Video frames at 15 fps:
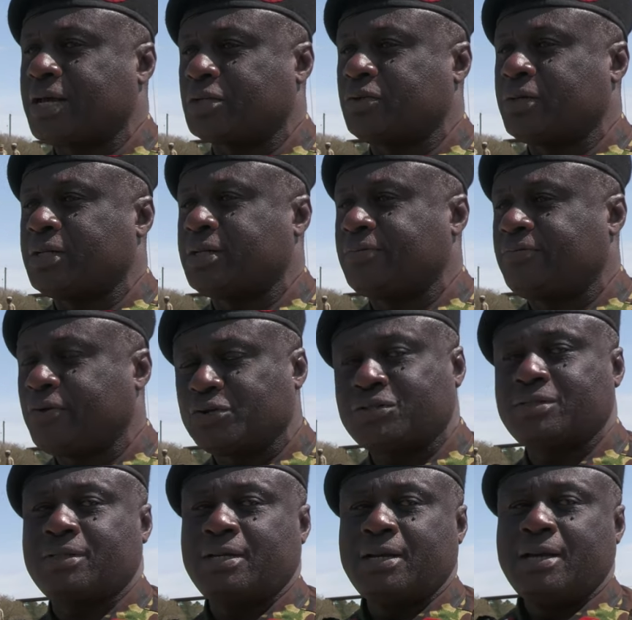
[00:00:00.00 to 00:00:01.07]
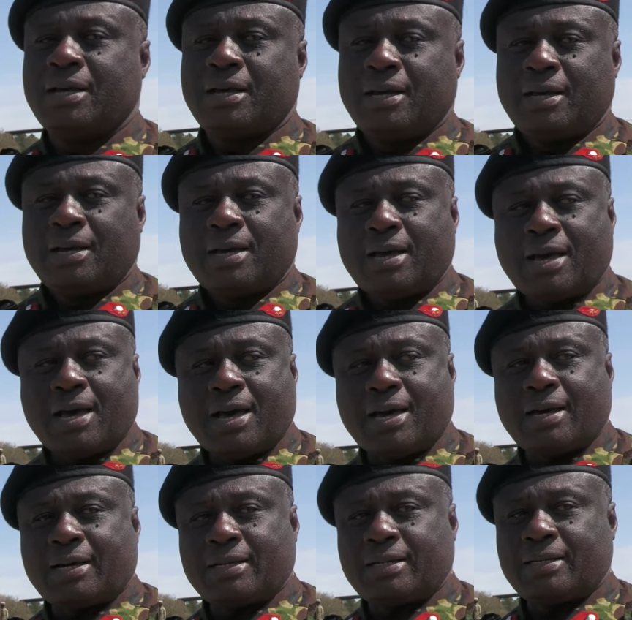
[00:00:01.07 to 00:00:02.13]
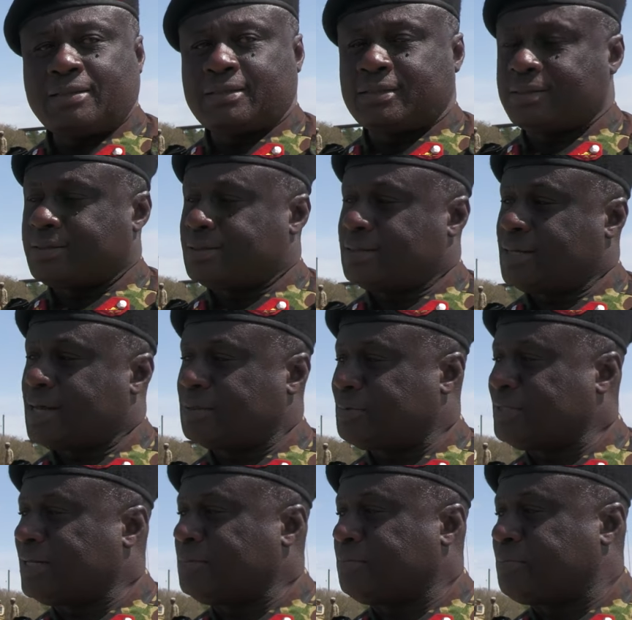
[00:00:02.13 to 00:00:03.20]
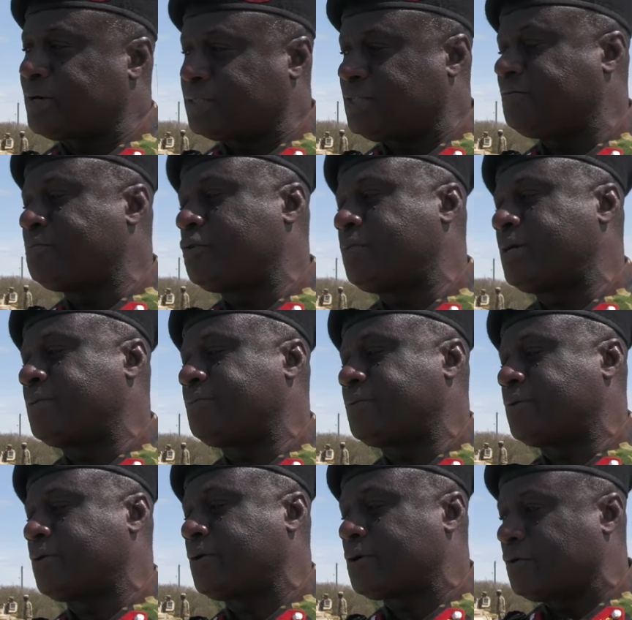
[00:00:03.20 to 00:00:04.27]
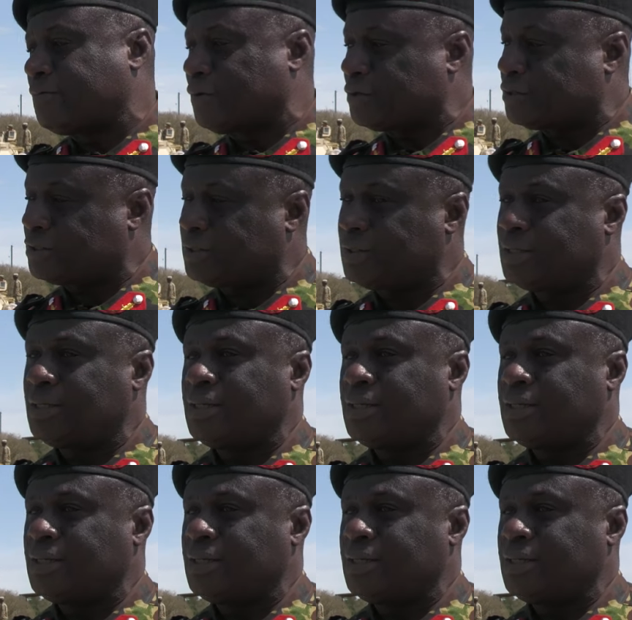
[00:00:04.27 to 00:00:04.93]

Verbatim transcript: actually. First, uh, it has been an impressive moment for all of us.